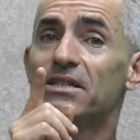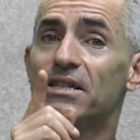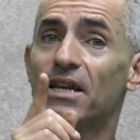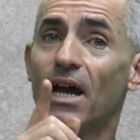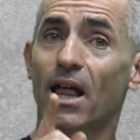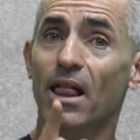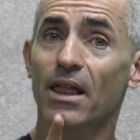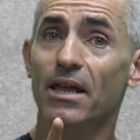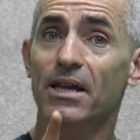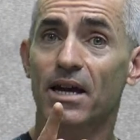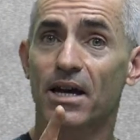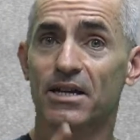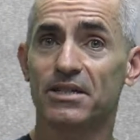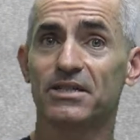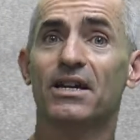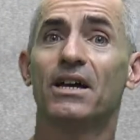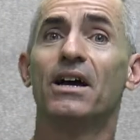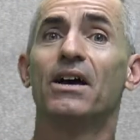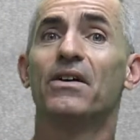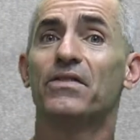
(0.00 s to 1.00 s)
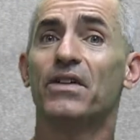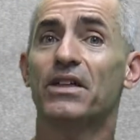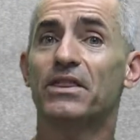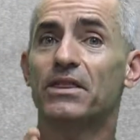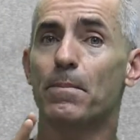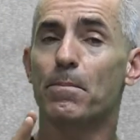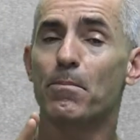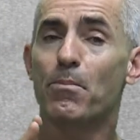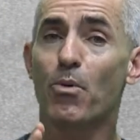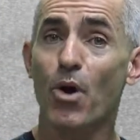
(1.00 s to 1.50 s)
telling us that
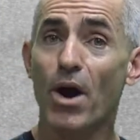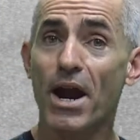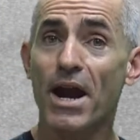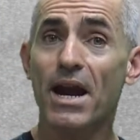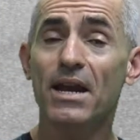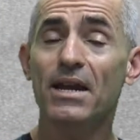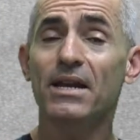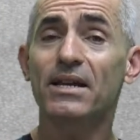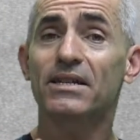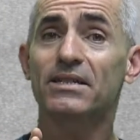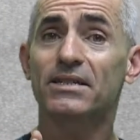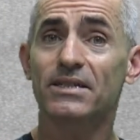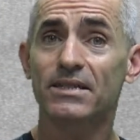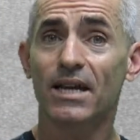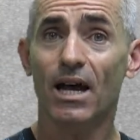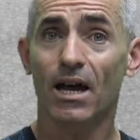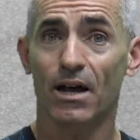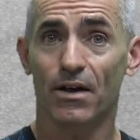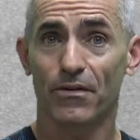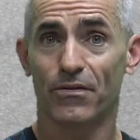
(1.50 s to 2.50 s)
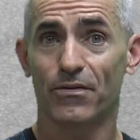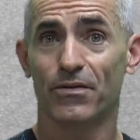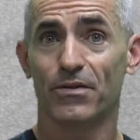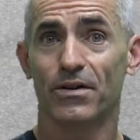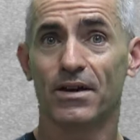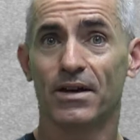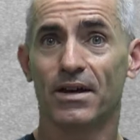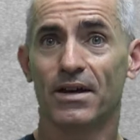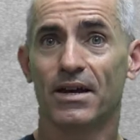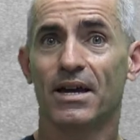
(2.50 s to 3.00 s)
the brain itself
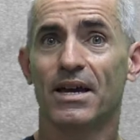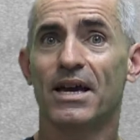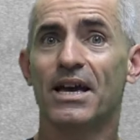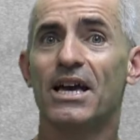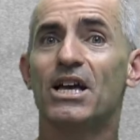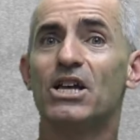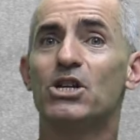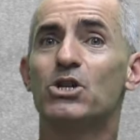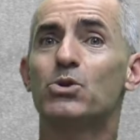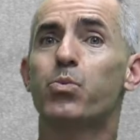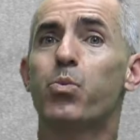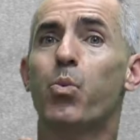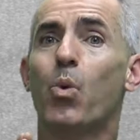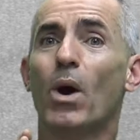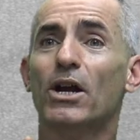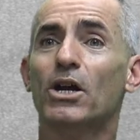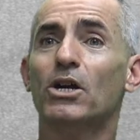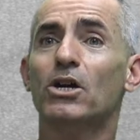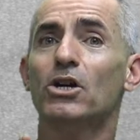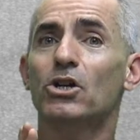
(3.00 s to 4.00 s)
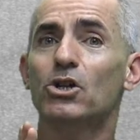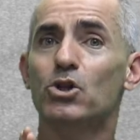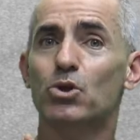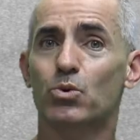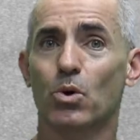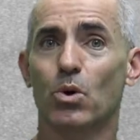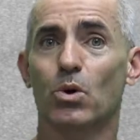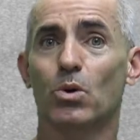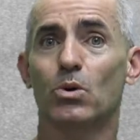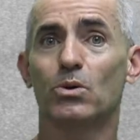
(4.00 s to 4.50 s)
is what
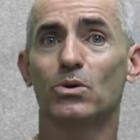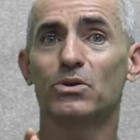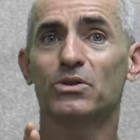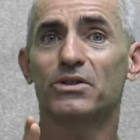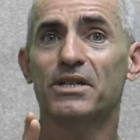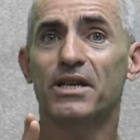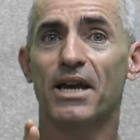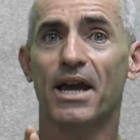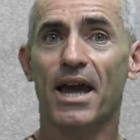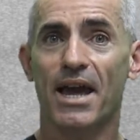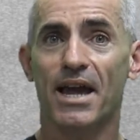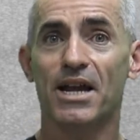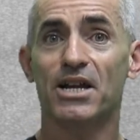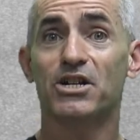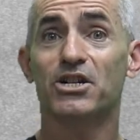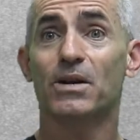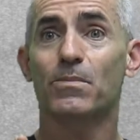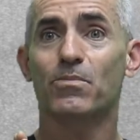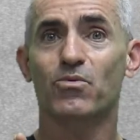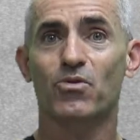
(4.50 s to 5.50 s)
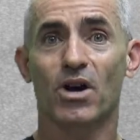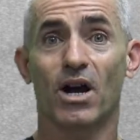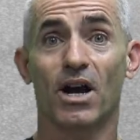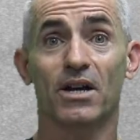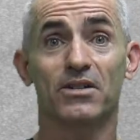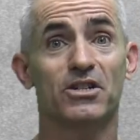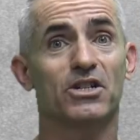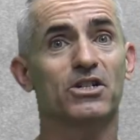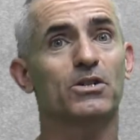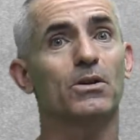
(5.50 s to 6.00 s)
controls the aging
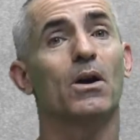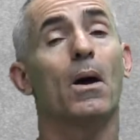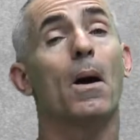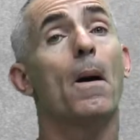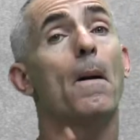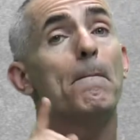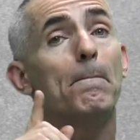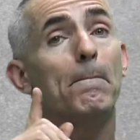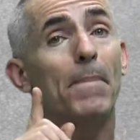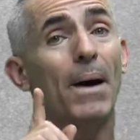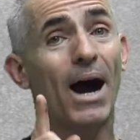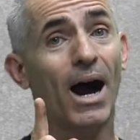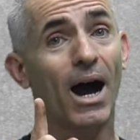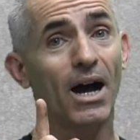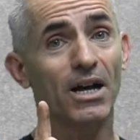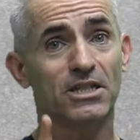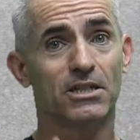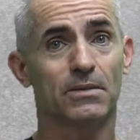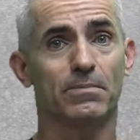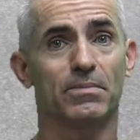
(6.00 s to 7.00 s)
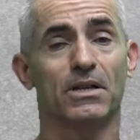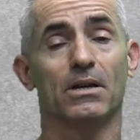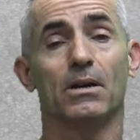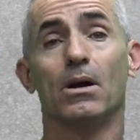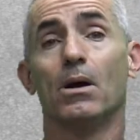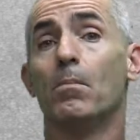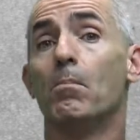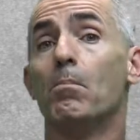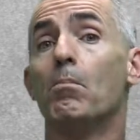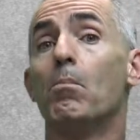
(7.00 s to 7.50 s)
process, possibly
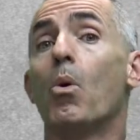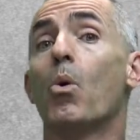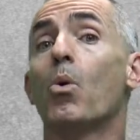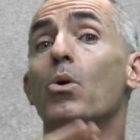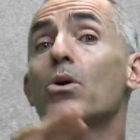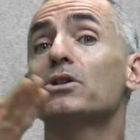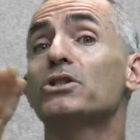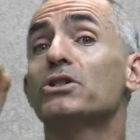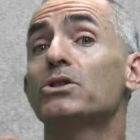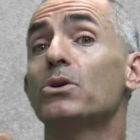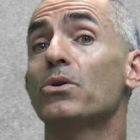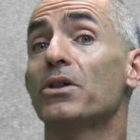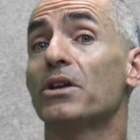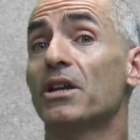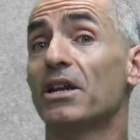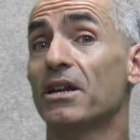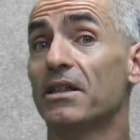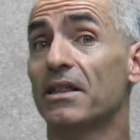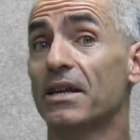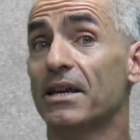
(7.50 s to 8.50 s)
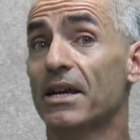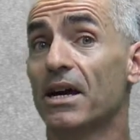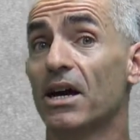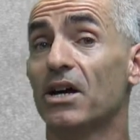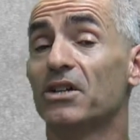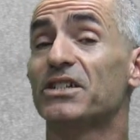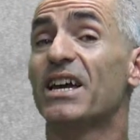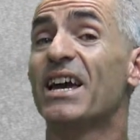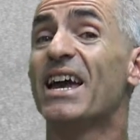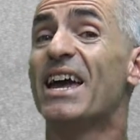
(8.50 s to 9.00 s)
more so than anything
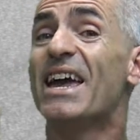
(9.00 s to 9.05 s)
else,